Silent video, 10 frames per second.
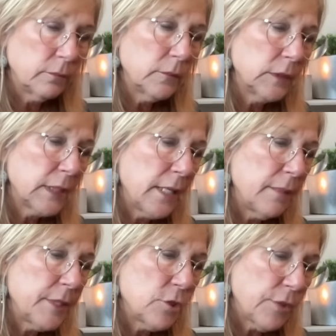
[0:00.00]
It's kind of
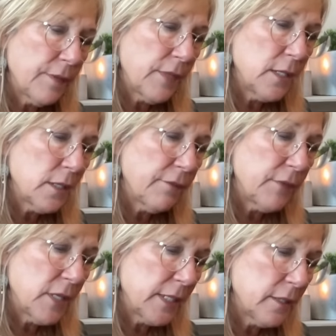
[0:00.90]
mystery. Things have
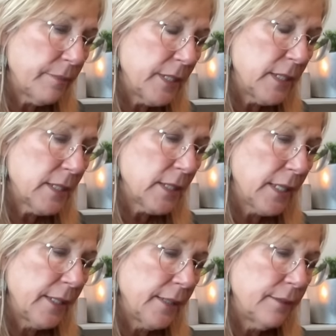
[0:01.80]
yet to be
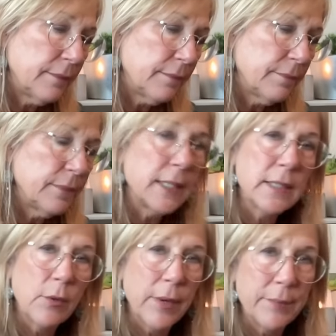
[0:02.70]
decided. That's
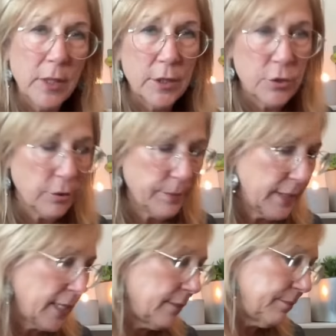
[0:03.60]
how I'm going to interpret
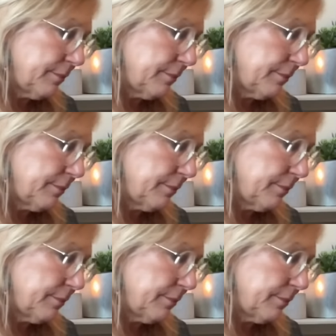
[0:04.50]
that.